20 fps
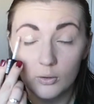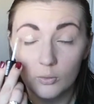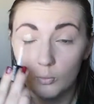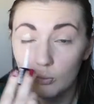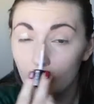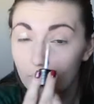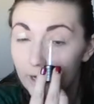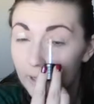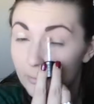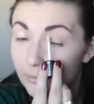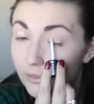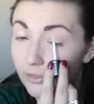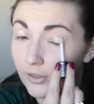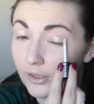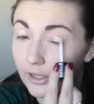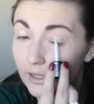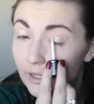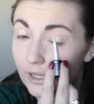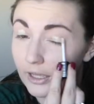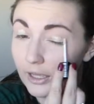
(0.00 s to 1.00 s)
what I'm
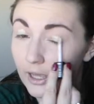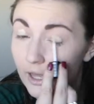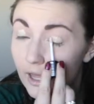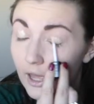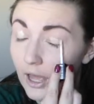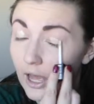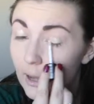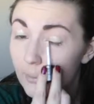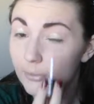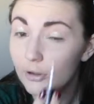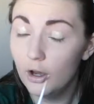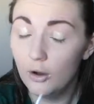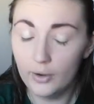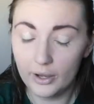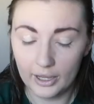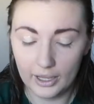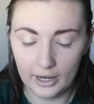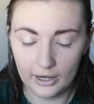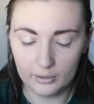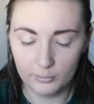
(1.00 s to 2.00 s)
thinking. I'm
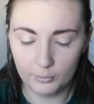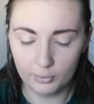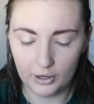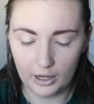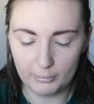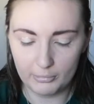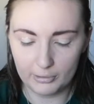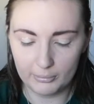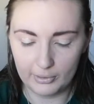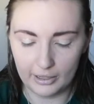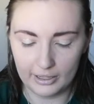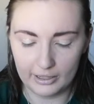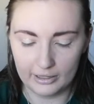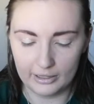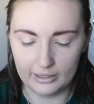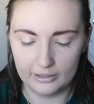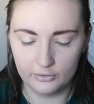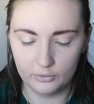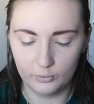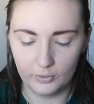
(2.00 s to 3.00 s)
going ahead and priming my
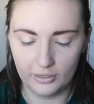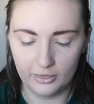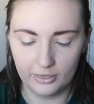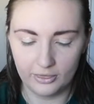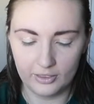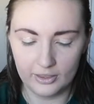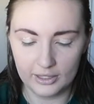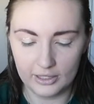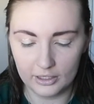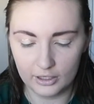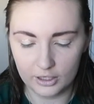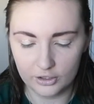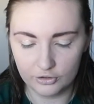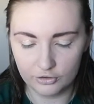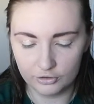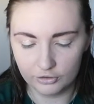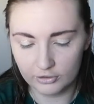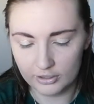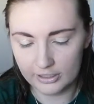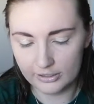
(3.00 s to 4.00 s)
eyes with the
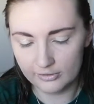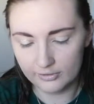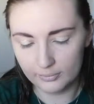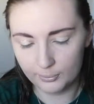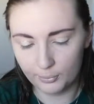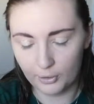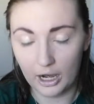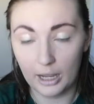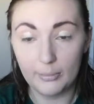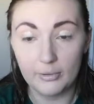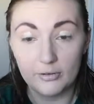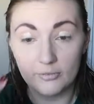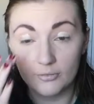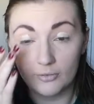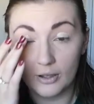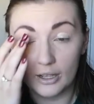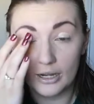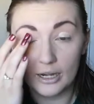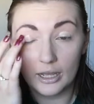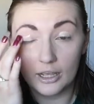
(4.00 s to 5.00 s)
Catrice Prime and
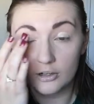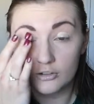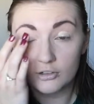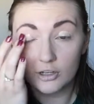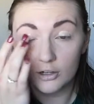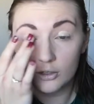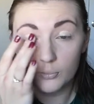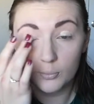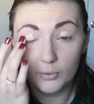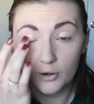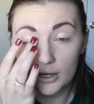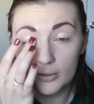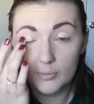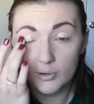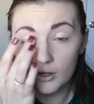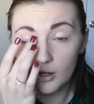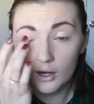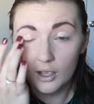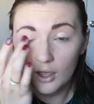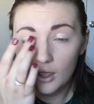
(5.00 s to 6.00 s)
Fine eyeshadow
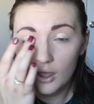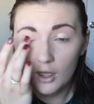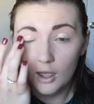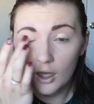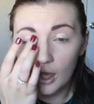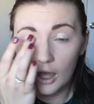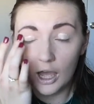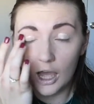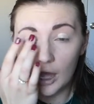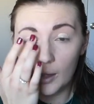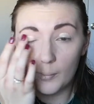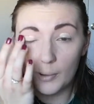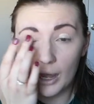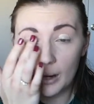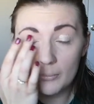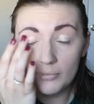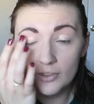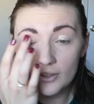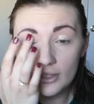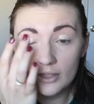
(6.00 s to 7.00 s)
primer.
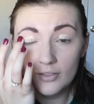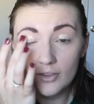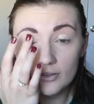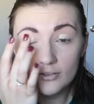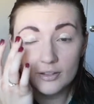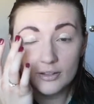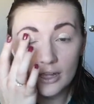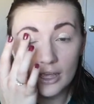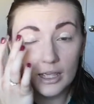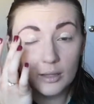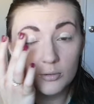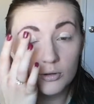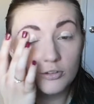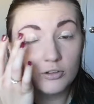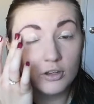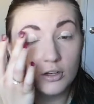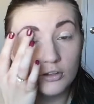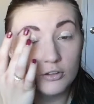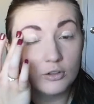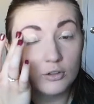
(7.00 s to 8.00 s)
I'm thinking that today I'm
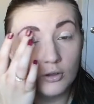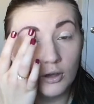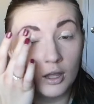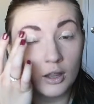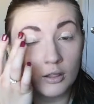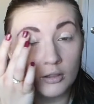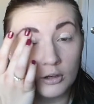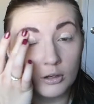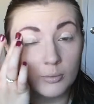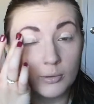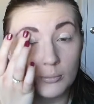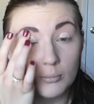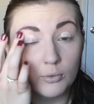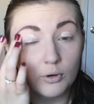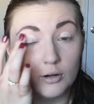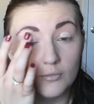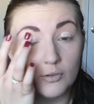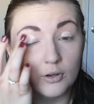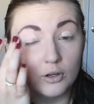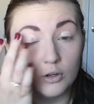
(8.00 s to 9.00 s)
just going to do a little bit
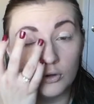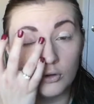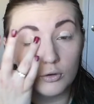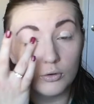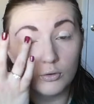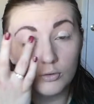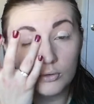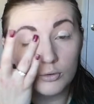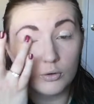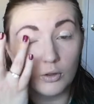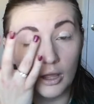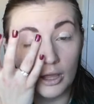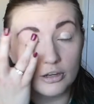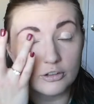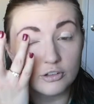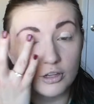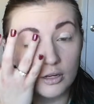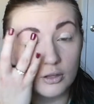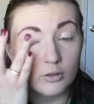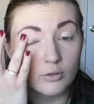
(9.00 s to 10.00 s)
more of a neutral
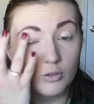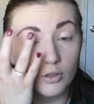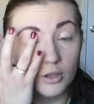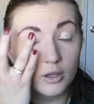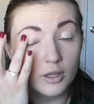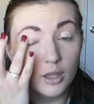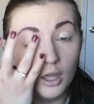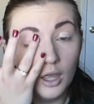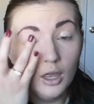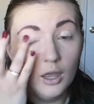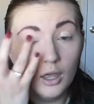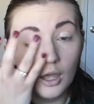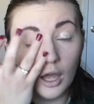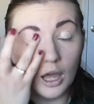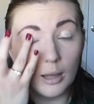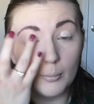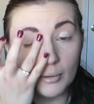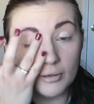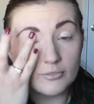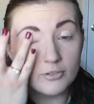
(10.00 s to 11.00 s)
eyeshadow look.
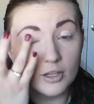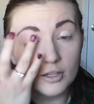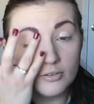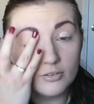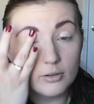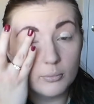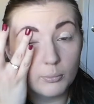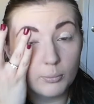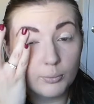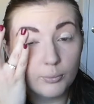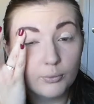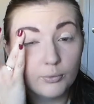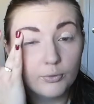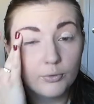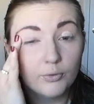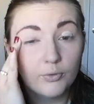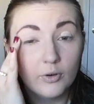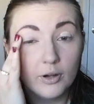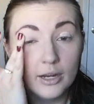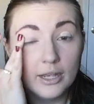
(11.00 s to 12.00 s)
I've done some
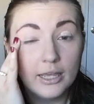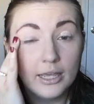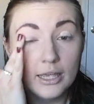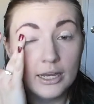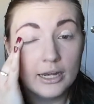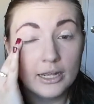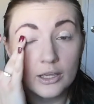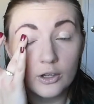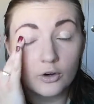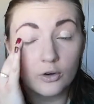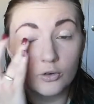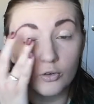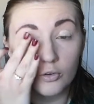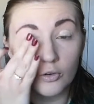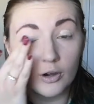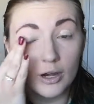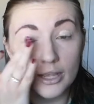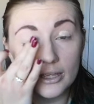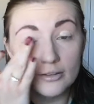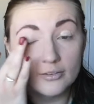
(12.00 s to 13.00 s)
pretty
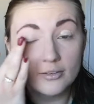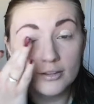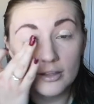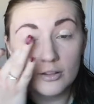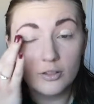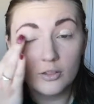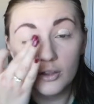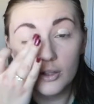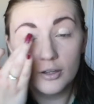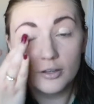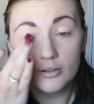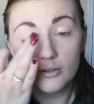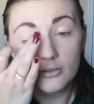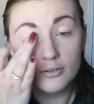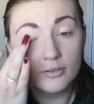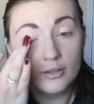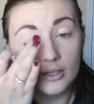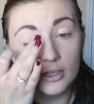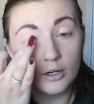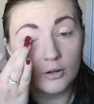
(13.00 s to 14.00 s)
crazy
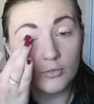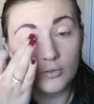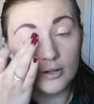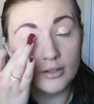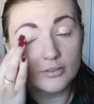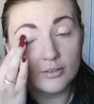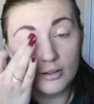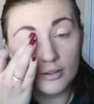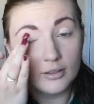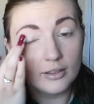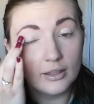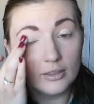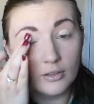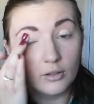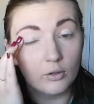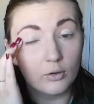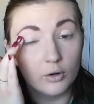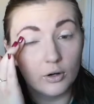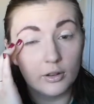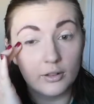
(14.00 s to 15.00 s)
looks here recently, the
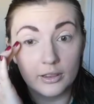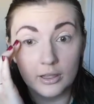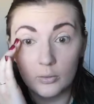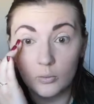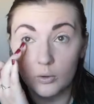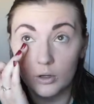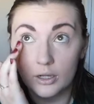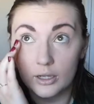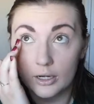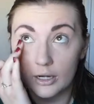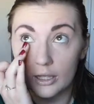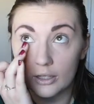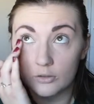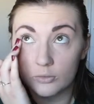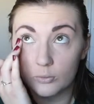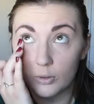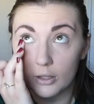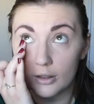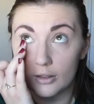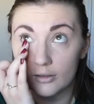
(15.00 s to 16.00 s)
Laura Lee one
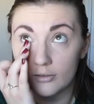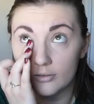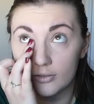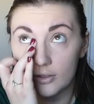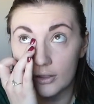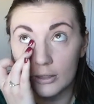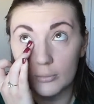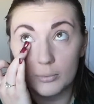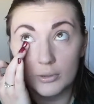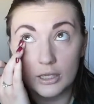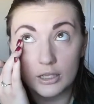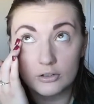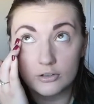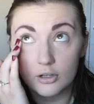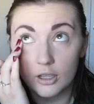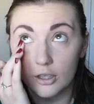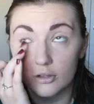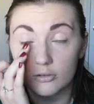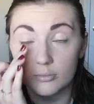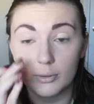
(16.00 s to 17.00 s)
as well as the BH
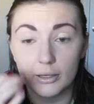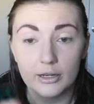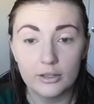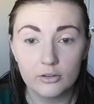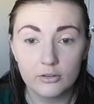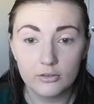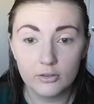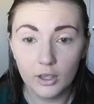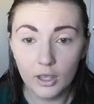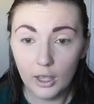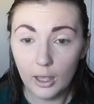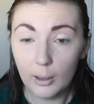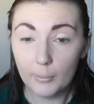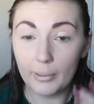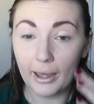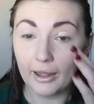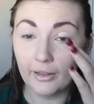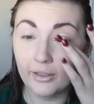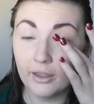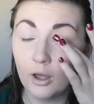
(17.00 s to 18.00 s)
Cosmetics
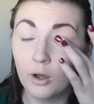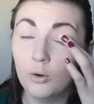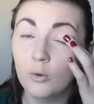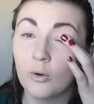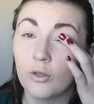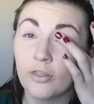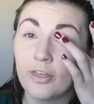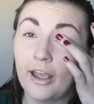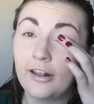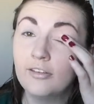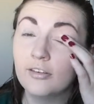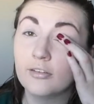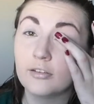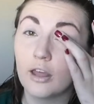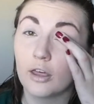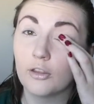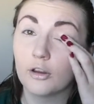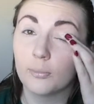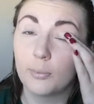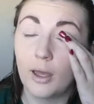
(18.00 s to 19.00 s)
palette. Oh, that's
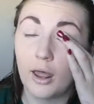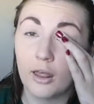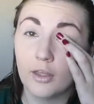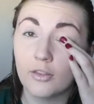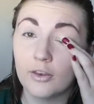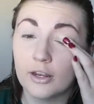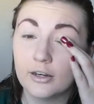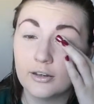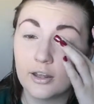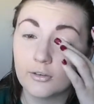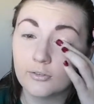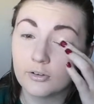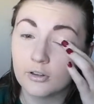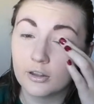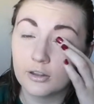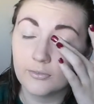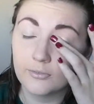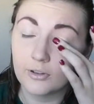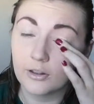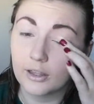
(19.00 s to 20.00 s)
another palette that I
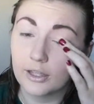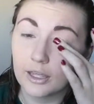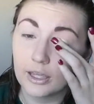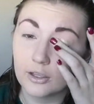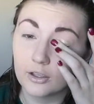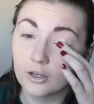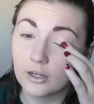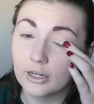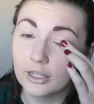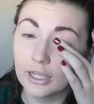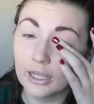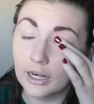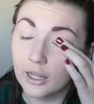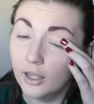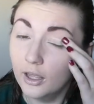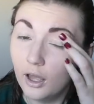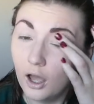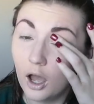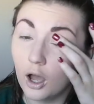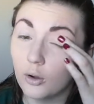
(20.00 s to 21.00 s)
definitely feel like I could get
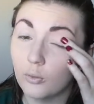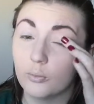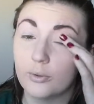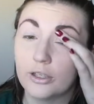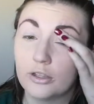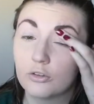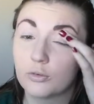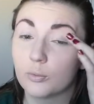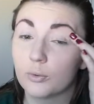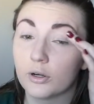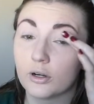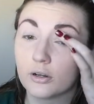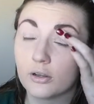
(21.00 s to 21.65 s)
a week's